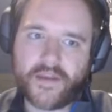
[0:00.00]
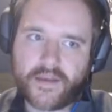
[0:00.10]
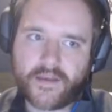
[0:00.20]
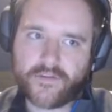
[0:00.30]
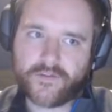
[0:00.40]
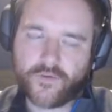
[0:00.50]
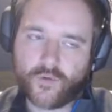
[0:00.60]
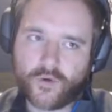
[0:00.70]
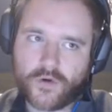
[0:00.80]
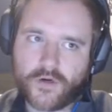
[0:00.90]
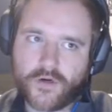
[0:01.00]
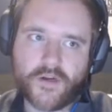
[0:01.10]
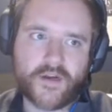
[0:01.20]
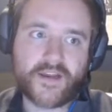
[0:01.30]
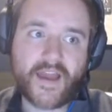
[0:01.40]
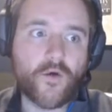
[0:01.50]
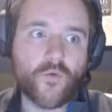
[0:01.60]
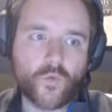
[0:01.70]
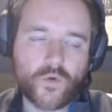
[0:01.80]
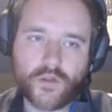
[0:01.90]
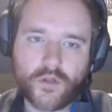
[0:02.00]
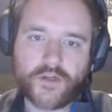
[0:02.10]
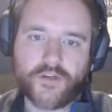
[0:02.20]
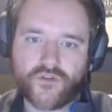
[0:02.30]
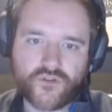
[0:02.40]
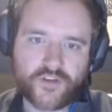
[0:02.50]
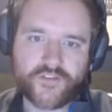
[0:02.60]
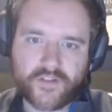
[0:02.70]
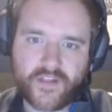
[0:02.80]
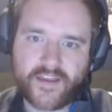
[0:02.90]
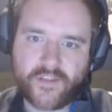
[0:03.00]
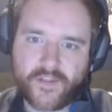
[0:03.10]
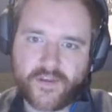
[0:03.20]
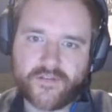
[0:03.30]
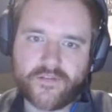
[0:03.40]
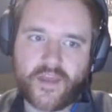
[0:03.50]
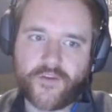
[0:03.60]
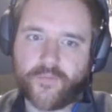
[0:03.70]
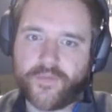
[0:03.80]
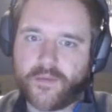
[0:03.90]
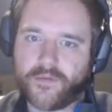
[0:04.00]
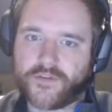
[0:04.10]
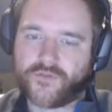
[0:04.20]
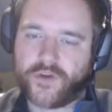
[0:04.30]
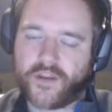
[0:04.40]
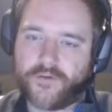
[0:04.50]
is your account will look just like this, and you'll be able to create your